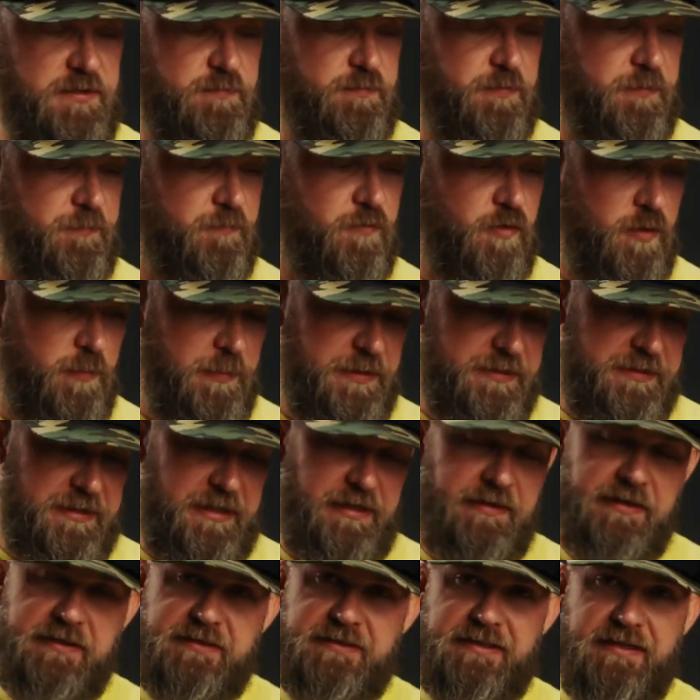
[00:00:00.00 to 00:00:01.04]
performance out
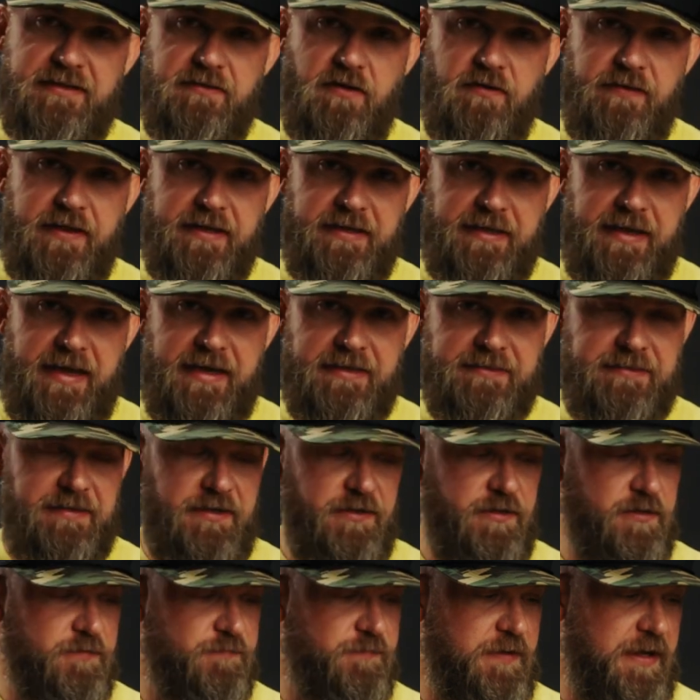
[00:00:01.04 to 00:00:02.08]
of this. Get all that gas out of
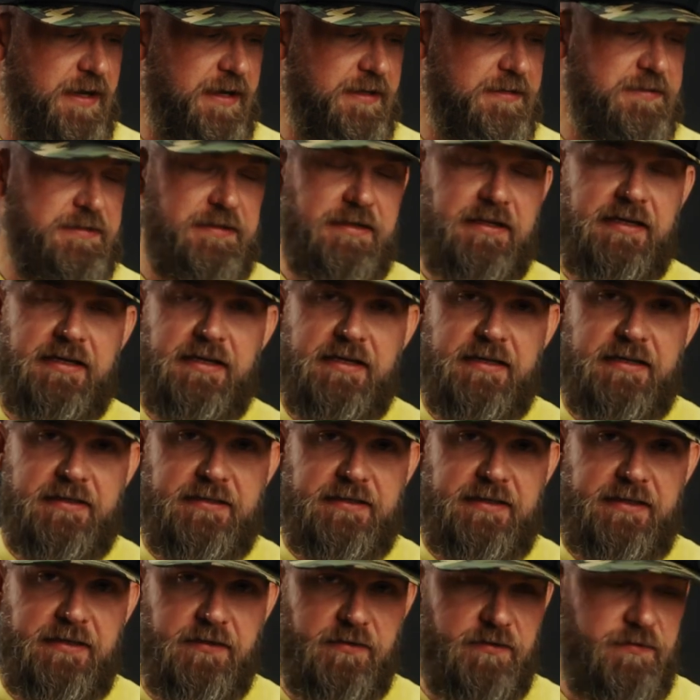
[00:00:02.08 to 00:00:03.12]
your face.
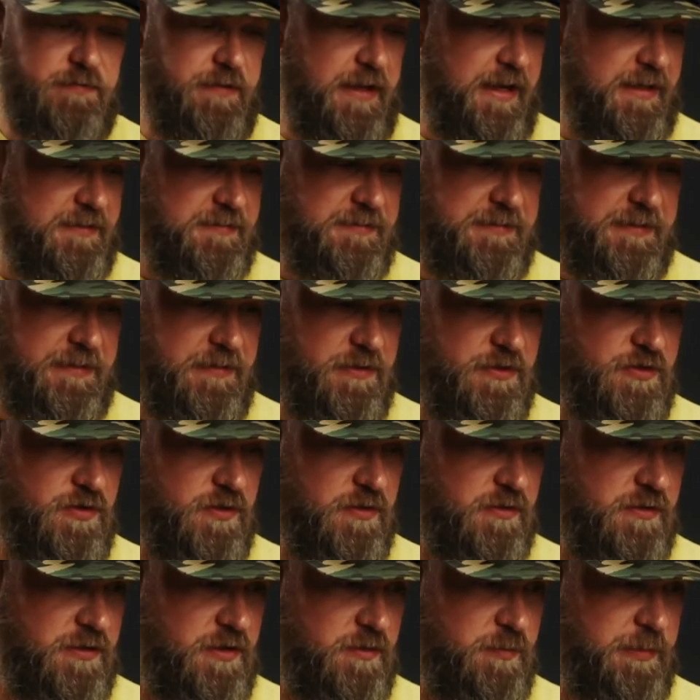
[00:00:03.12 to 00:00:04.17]
Kill that signature
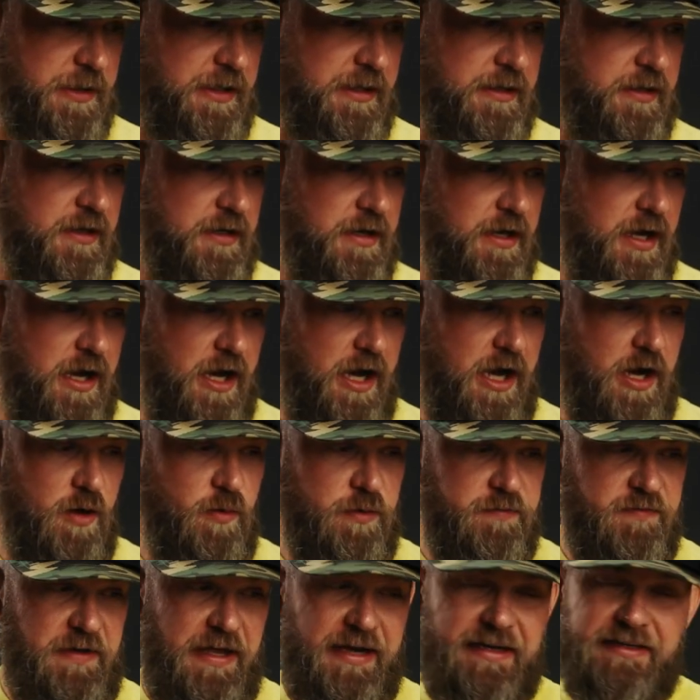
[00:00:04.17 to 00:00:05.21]
a little bit.
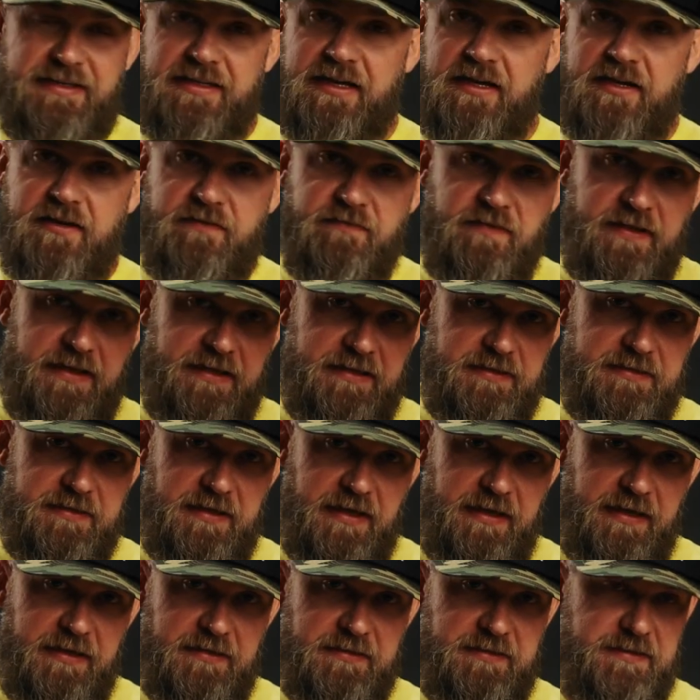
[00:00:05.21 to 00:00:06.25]
We've got a ton of these
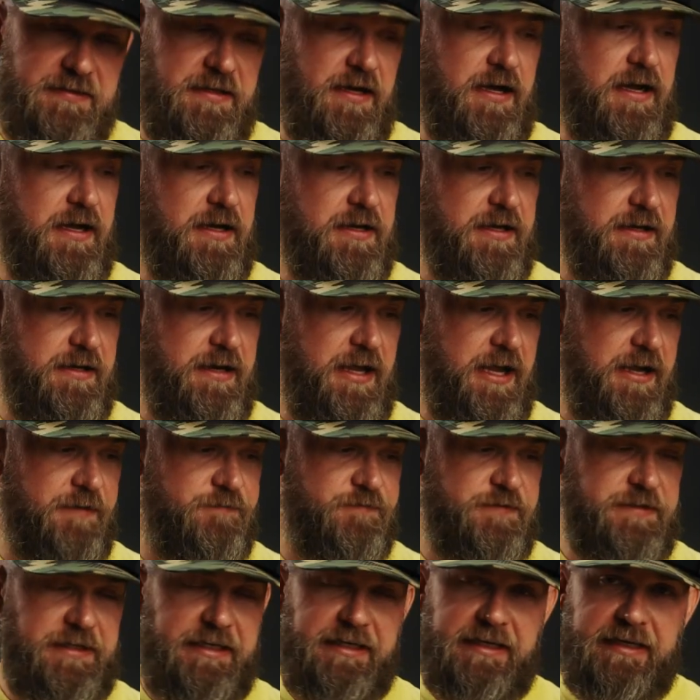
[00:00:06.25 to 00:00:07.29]
in stock in
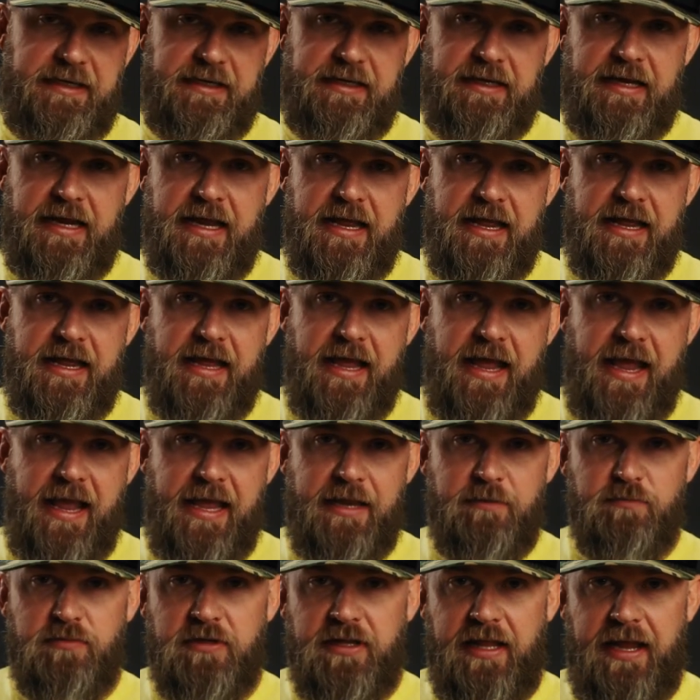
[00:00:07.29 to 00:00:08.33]
FDE
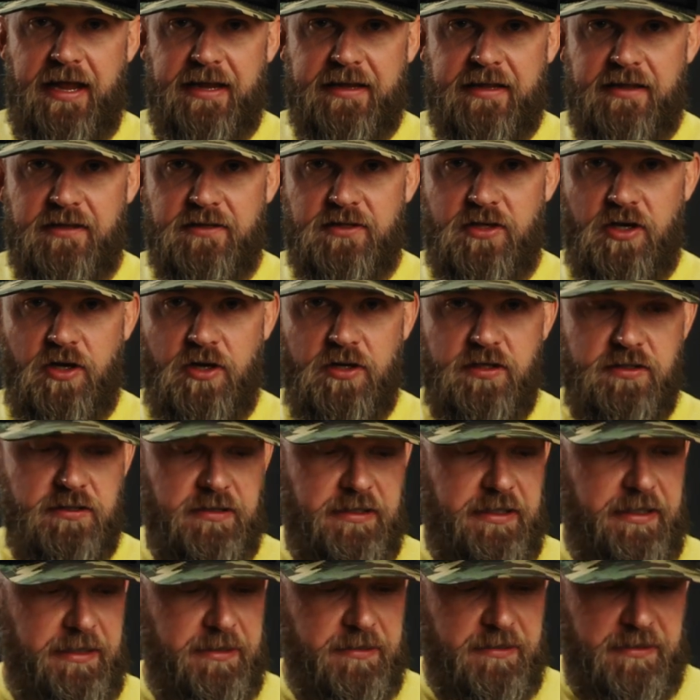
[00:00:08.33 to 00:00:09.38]
and black
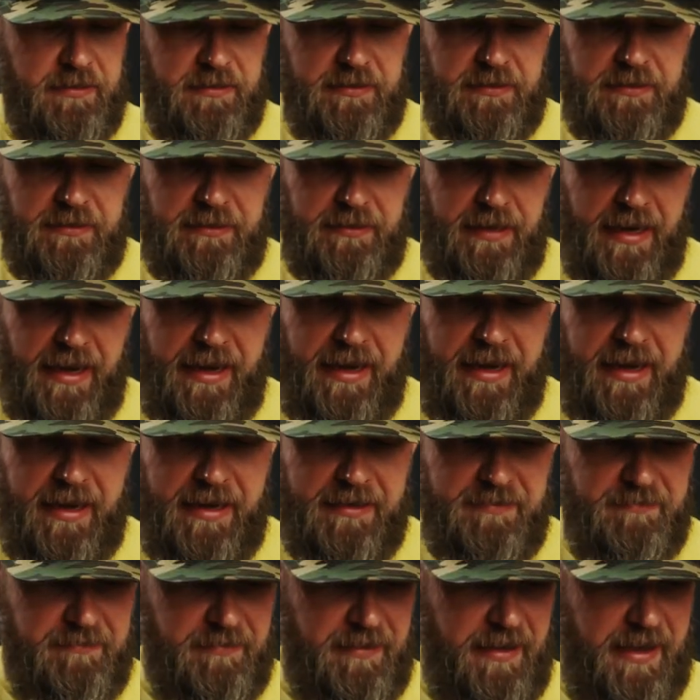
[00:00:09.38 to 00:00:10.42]
currently.
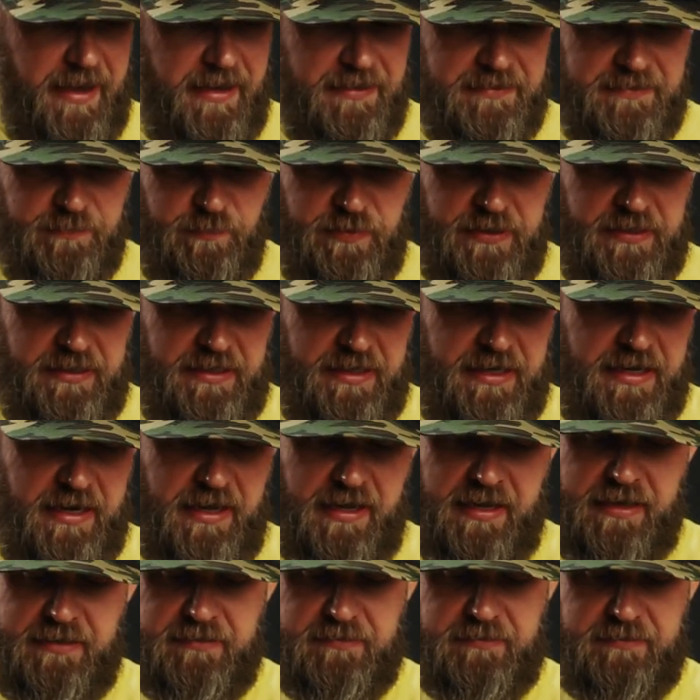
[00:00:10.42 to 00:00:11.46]
And last but
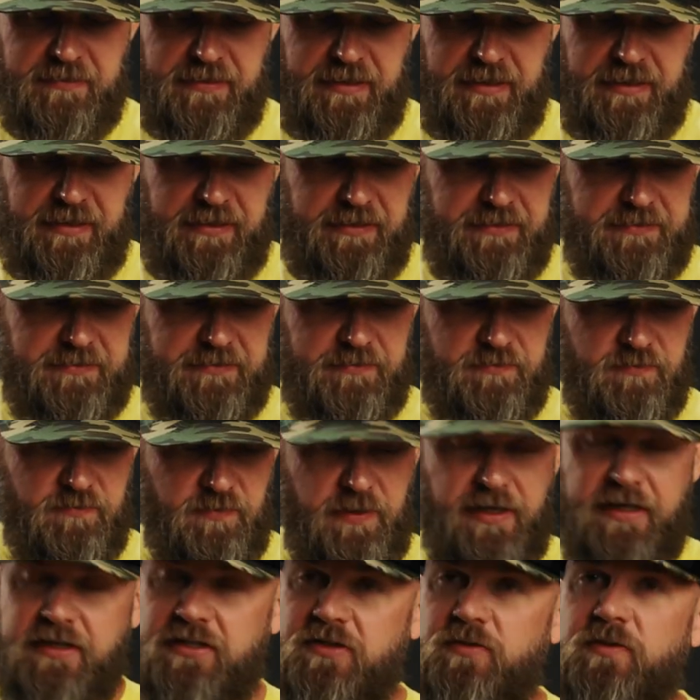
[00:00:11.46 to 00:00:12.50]
not least,
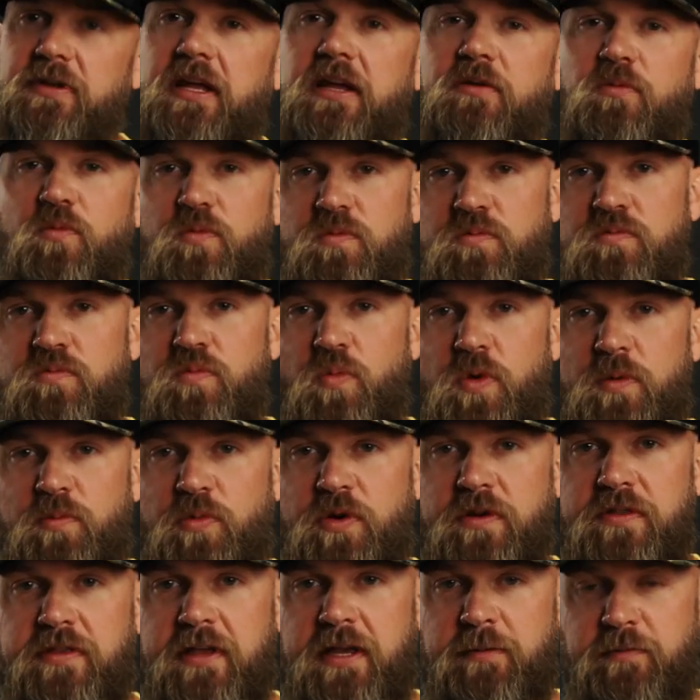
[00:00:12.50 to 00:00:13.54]
well, actually we got one
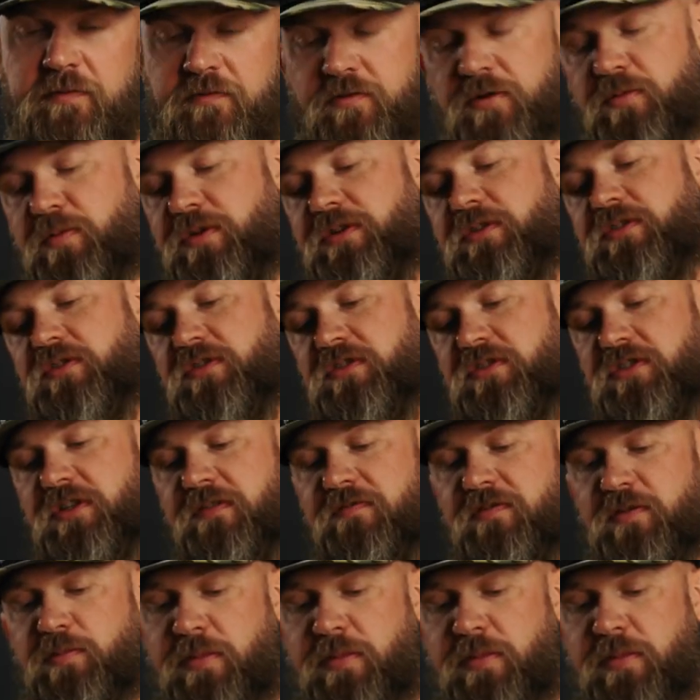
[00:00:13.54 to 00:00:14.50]
more thing before we shift